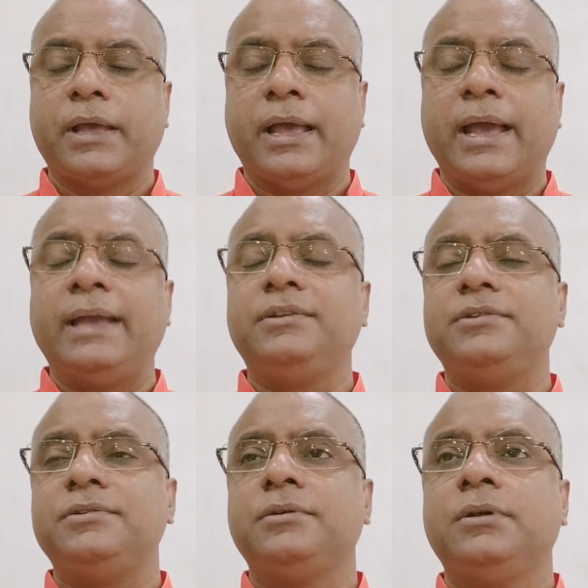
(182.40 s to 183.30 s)
and
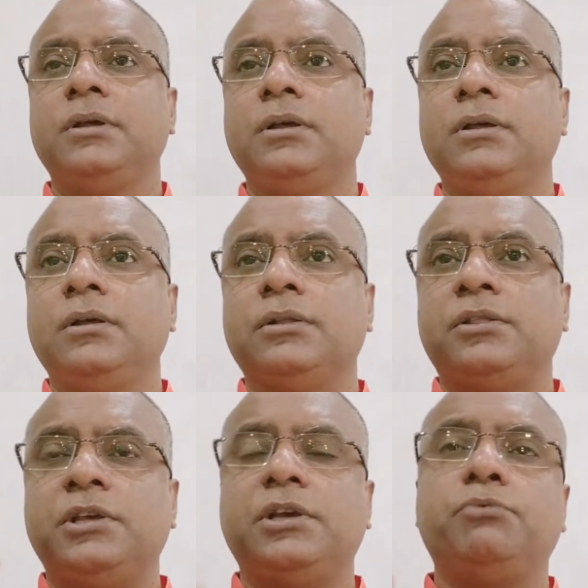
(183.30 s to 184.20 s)

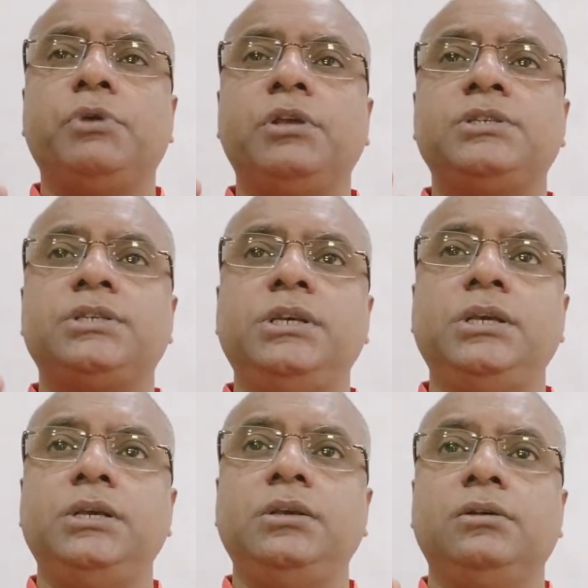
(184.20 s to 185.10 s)
there we
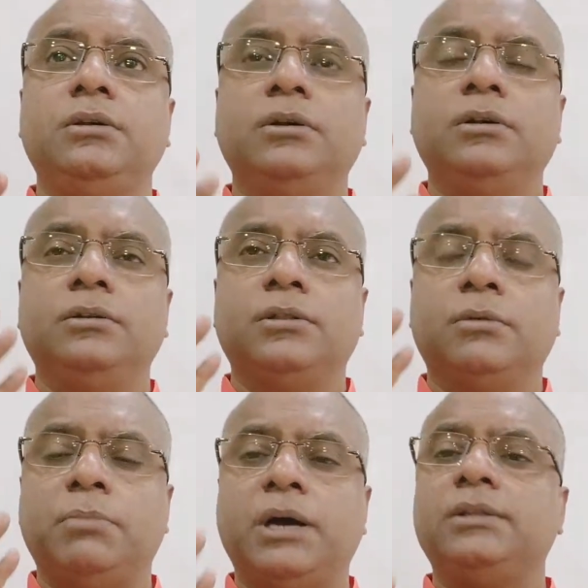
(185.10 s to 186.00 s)
see the
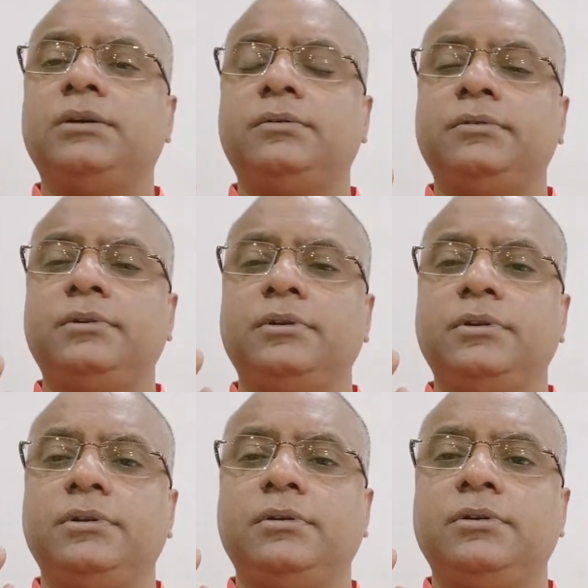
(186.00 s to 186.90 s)
mother
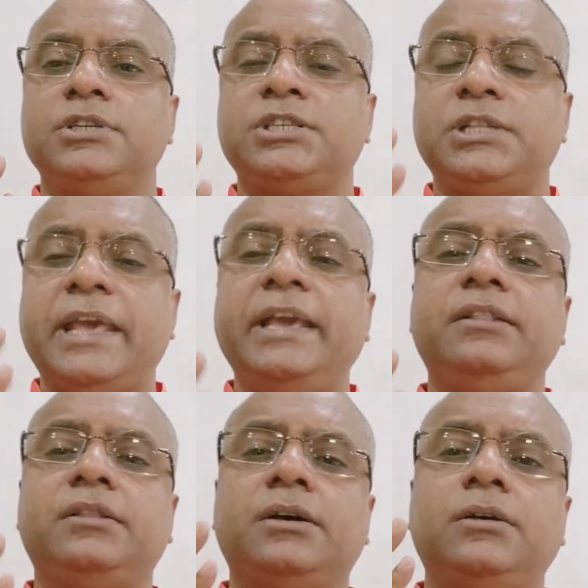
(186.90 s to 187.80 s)

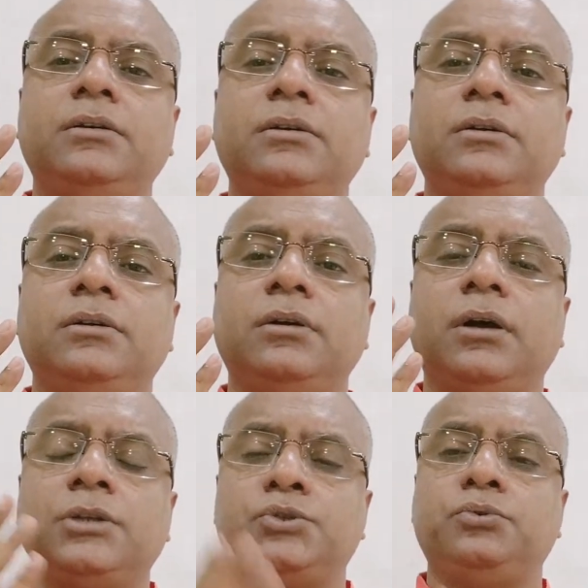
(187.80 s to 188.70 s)
slaying the
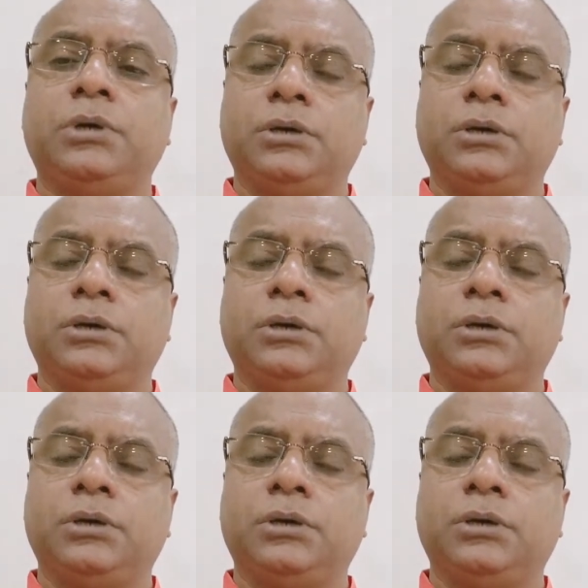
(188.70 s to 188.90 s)
asura.